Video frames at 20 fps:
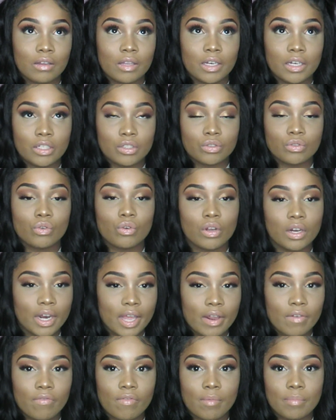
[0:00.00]
in the store,
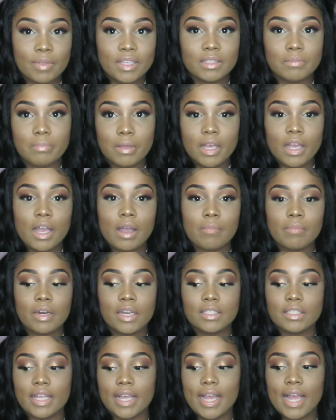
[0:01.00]
like from these big
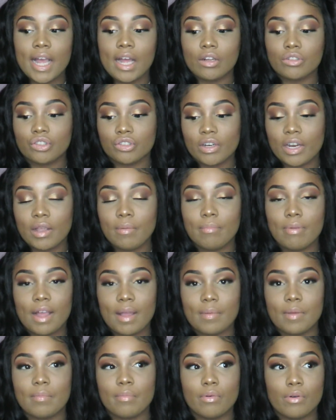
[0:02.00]
companies like Outre,
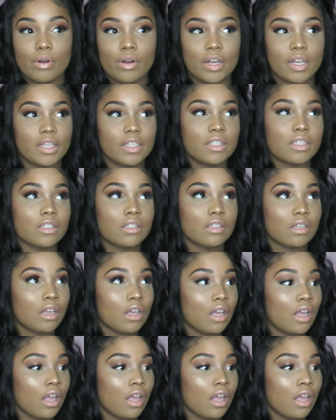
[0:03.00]
Bobby Boss,